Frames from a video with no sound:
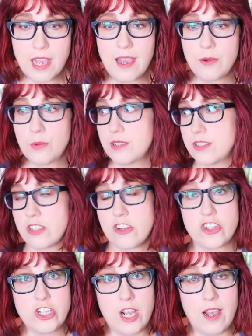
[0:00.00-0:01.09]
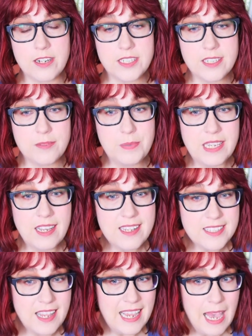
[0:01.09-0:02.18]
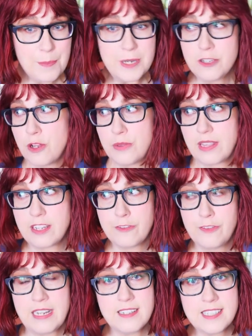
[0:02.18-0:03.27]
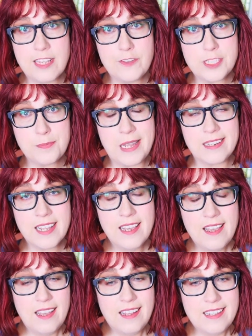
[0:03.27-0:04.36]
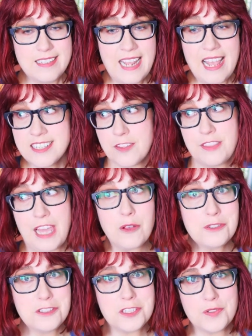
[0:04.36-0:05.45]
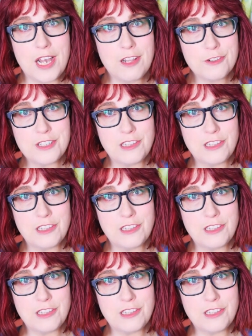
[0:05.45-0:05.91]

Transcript: I was shocked because I happen to know that the defendants have spent tens of thousands of dollars